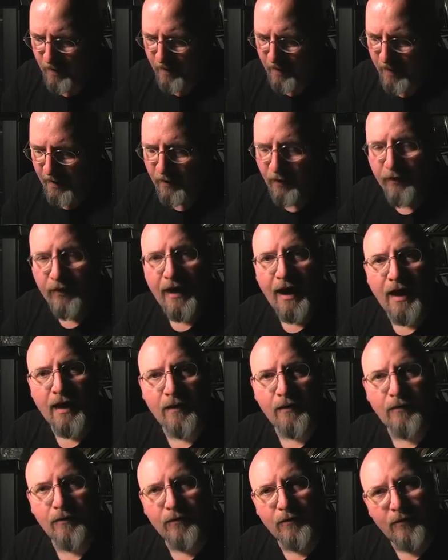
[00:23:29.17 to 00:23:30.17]
And on
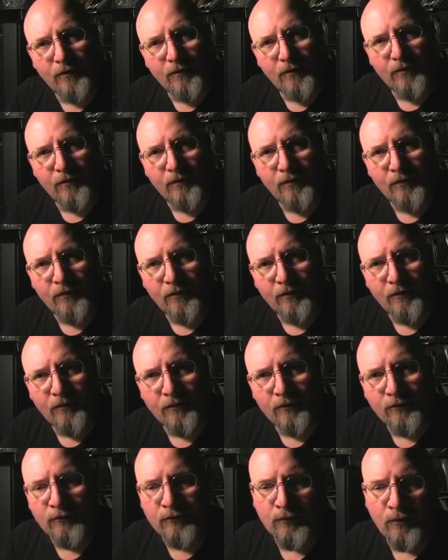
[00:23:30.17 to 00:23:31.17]
that
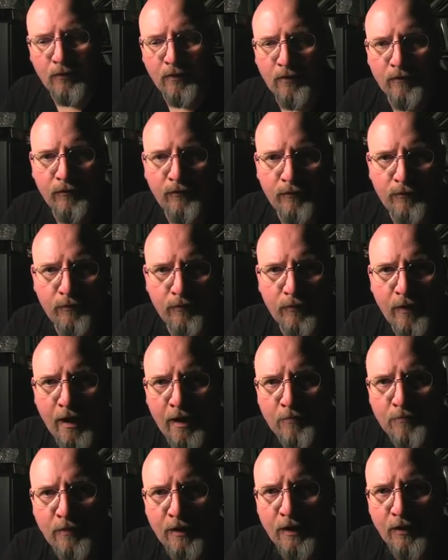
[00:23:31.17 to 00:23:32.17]
sort of
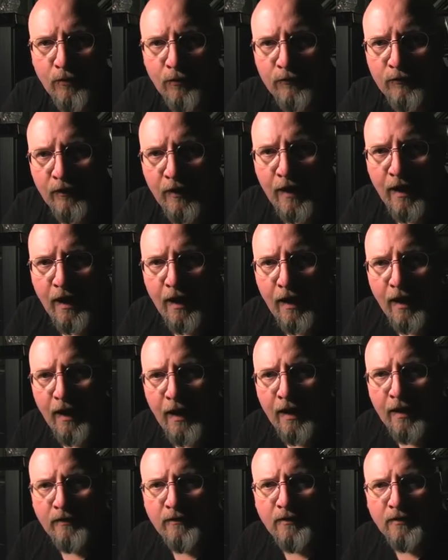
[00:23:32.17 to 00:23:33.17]
ambiguous and
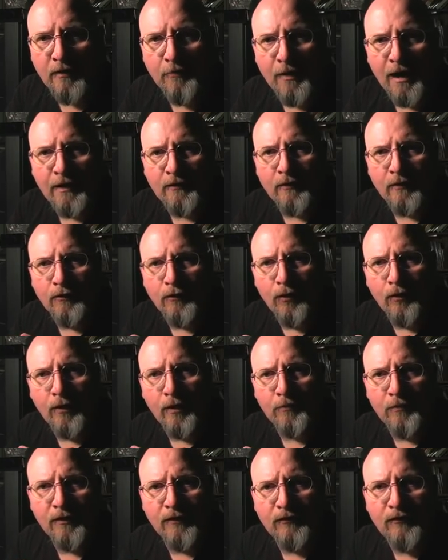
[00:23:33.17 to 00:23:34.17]
anticlimactic note,
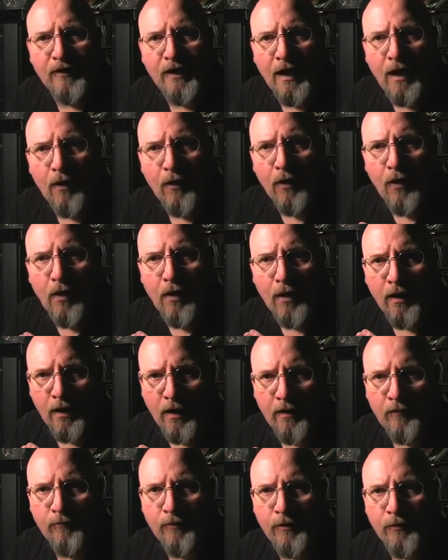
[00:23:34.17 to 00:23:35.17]
I'm going to see how long
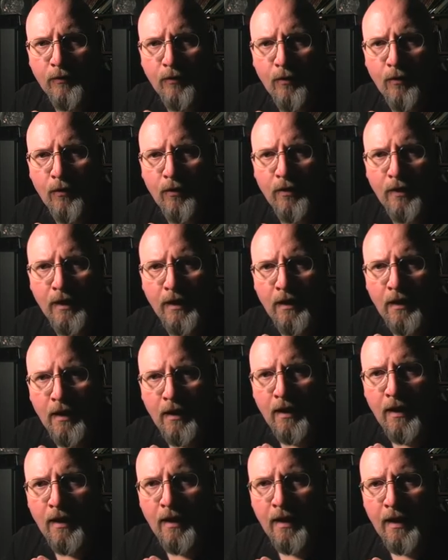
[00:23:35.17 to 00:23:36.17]
I've been recording
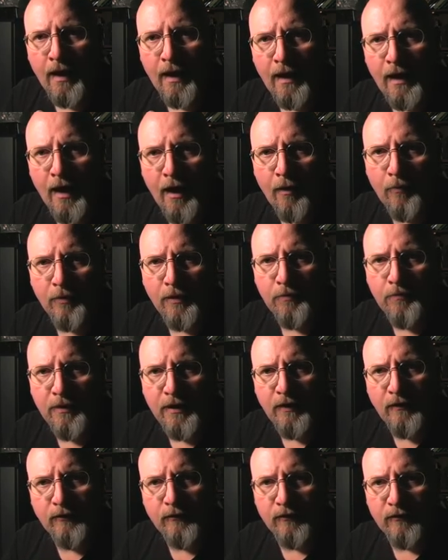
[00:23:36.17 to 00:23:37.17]
and how many
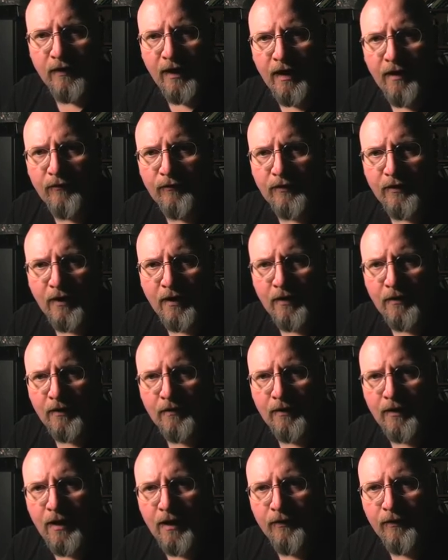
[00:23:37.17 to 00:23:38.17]
pieces I have to
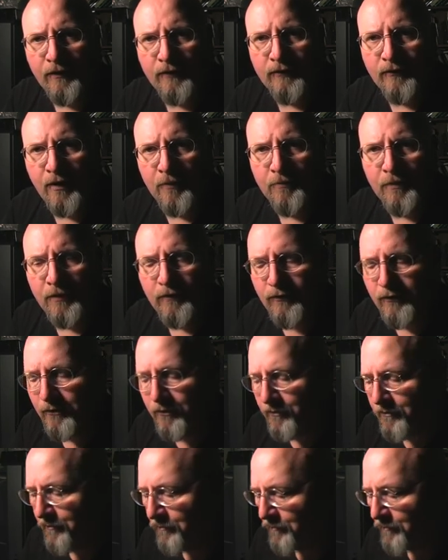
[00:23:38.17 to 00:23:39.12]
cut this up into.